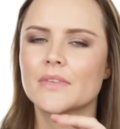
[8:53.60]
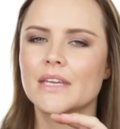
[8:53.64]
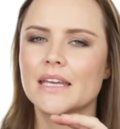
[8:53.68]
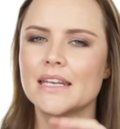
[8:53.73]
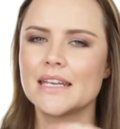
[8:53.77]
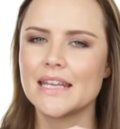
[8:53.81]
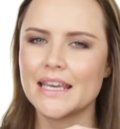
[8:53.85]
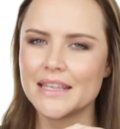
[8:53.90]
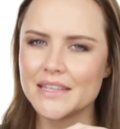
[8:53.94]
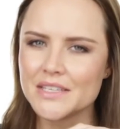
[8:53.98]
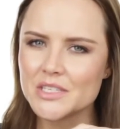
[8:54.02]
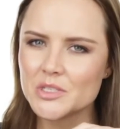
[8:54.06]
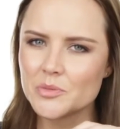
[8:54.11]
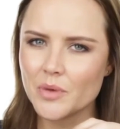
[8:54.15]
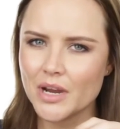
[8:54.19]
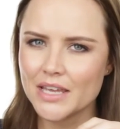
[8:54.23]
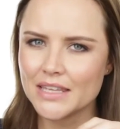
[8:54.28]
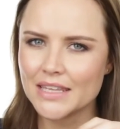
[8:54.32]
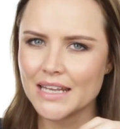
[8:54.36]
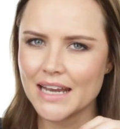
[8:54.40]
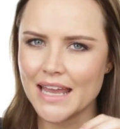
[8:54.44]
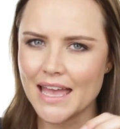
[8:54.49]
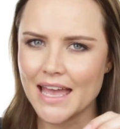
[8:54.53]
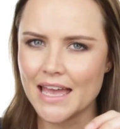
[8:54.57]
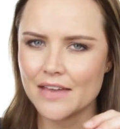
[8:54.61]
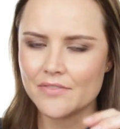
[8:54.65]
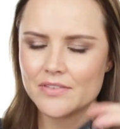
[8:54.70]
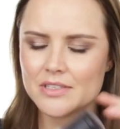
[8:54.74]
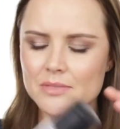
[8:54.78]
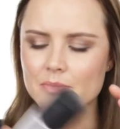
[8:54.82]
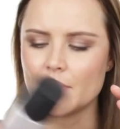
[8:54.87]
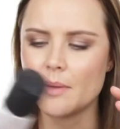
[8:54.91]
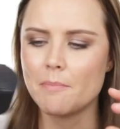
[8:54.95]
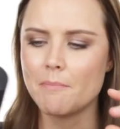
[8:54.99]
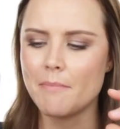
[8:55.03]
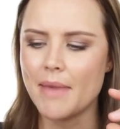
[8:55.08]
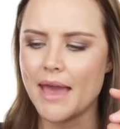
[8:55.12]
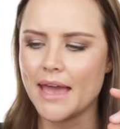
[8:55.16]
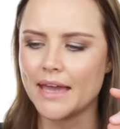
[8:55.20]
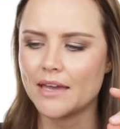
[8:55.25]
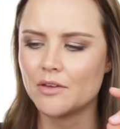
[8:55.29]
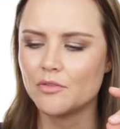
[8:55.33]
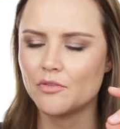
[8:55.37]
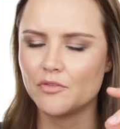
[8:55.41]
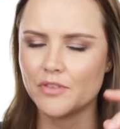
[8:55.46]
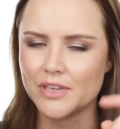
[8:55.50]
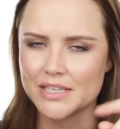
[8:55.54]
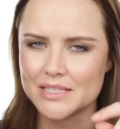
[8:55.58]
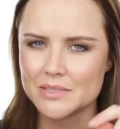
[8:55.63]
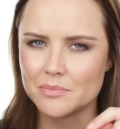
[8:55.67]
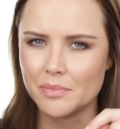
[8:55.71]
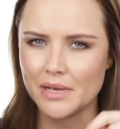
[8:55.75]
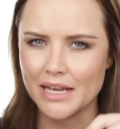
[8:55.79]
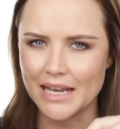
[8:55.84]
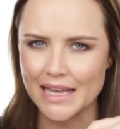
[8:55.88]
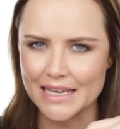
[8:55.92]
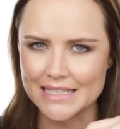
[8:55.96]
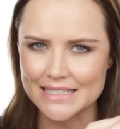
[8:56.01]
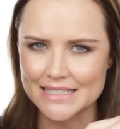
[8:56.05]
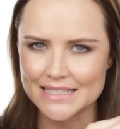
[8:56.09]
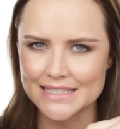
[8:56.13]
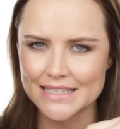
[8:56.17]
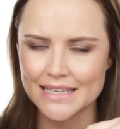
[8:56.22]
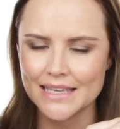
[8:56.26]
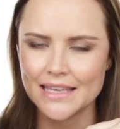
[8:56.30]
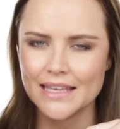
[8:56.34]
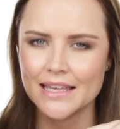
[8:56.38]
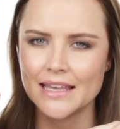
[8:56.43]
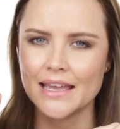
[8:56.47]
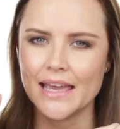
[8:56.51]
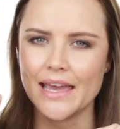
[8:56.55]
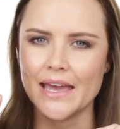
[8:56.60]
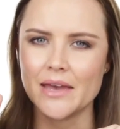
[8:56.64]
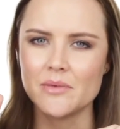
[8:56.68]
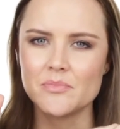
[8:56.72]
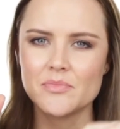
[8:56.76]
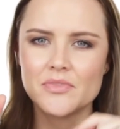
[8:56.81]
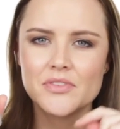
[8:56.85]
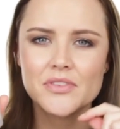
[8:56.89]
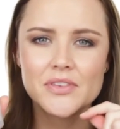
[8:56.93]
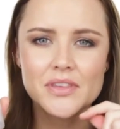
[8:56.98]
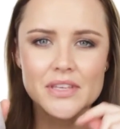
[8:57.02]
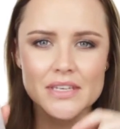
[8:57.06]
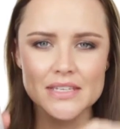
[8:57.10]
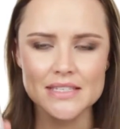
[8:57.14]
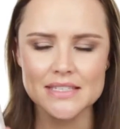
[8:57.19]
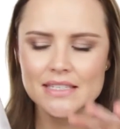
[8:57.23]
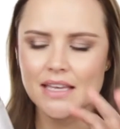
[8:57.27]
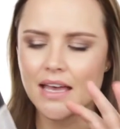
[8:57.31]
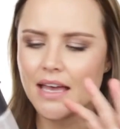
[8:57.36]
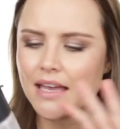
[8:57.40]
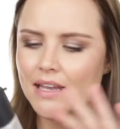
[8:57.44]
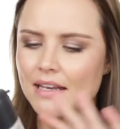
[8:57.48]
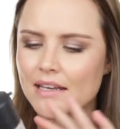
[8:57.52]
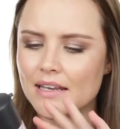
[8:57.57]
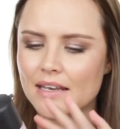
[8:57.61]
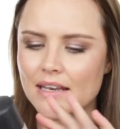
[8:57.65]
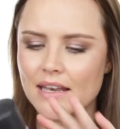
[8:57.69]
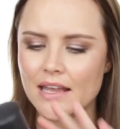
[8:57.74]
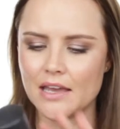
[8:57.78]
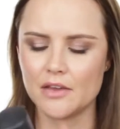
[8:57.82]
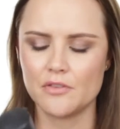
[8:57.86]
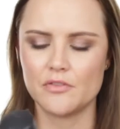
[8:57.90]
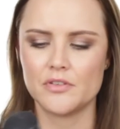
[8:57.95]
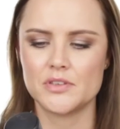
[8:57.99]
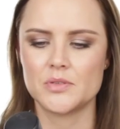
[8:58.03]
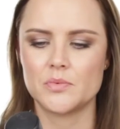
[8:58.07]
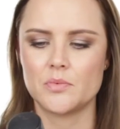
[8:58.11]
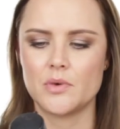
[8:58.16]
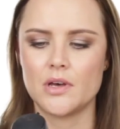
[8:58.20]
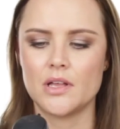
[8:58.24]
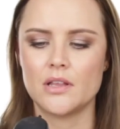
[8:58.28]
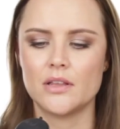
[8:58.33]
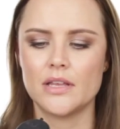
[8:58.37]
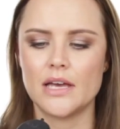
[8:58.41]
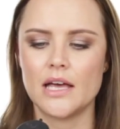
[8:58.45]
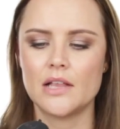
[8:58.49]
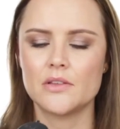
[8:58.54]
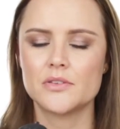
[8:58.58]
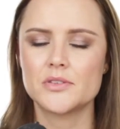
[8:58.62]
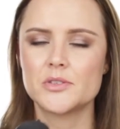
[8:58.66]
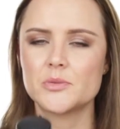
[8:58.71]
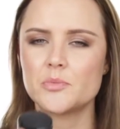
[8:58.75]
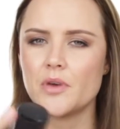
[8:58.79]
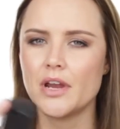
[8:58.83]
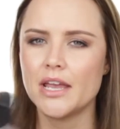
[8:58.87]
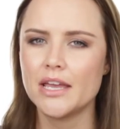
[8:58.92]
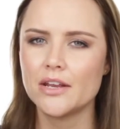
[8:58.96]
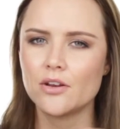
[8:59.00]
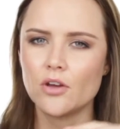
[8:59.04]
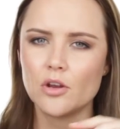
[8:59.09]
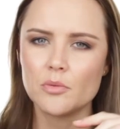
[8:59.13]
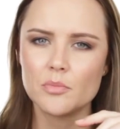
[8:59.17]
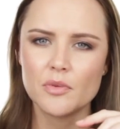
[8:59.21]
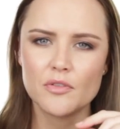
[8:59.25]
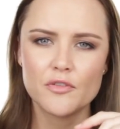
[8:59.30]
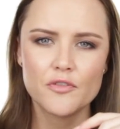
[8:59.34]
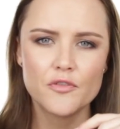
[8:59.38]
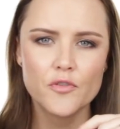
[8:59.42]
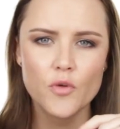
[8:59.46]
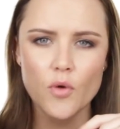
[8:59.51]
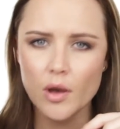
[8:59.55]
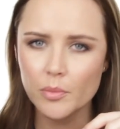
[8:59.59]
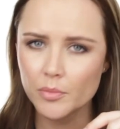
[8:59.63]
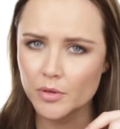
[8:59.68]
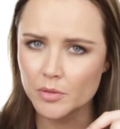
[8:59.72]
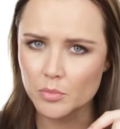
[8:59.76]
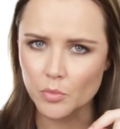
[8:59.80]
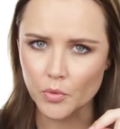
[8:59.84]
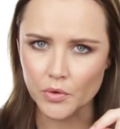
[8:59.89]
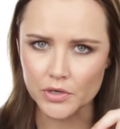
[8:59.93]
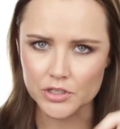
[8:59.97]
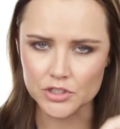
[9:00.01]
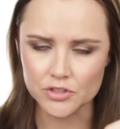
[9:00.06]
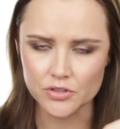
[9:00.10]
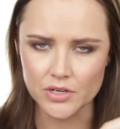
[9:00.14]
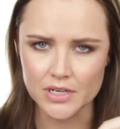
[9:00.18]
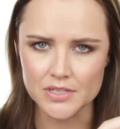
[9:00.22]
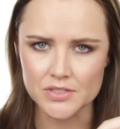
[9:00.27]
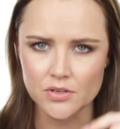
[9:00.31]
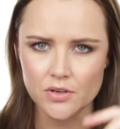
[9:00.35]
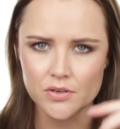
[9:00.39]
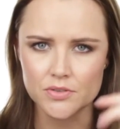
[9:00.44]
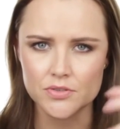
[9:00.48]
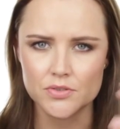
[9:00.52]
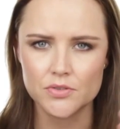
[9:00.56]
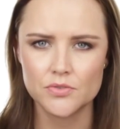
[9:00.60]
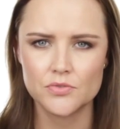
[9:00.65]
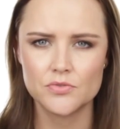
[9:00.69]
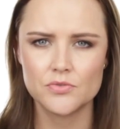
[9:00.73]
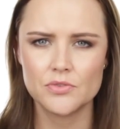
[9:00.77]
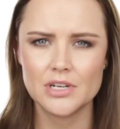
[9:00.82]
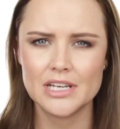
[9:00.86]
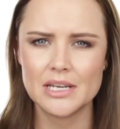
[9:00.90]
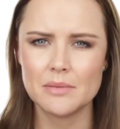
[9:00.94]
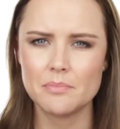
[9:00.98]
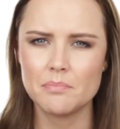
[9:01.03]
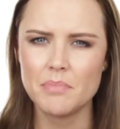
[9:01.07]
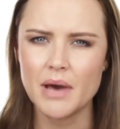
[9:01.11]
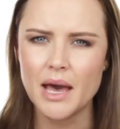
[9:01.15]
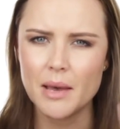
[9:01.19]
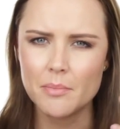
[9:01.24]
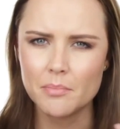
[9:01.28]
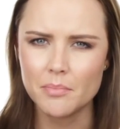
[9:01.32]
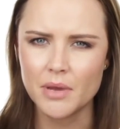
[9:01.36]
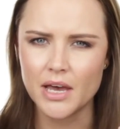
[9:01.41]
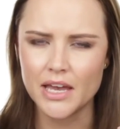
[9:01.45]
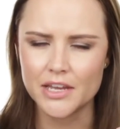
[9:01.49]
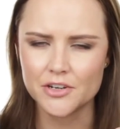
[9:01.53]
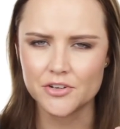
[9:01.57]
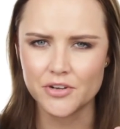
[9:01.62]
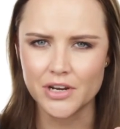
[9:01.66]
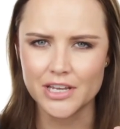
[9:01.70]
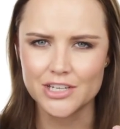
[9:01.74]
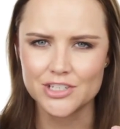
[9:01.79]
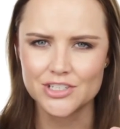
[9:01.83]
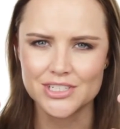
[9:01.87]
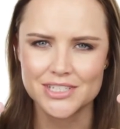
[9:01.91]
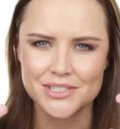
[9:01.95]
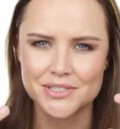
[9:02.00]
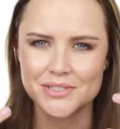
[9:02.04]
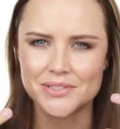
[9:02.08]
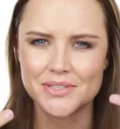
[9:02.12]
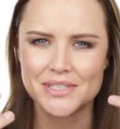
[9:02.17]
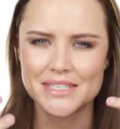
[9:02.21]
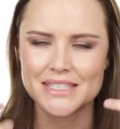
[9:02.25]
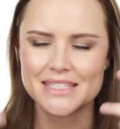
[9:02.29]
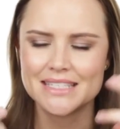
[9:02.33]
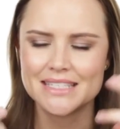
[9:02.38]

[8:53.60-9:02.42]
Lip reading: Another spray that I have is my MAC Fix Plus. And this I love as well. I'll spray it on before I put moisturizer on to really pump hydration into the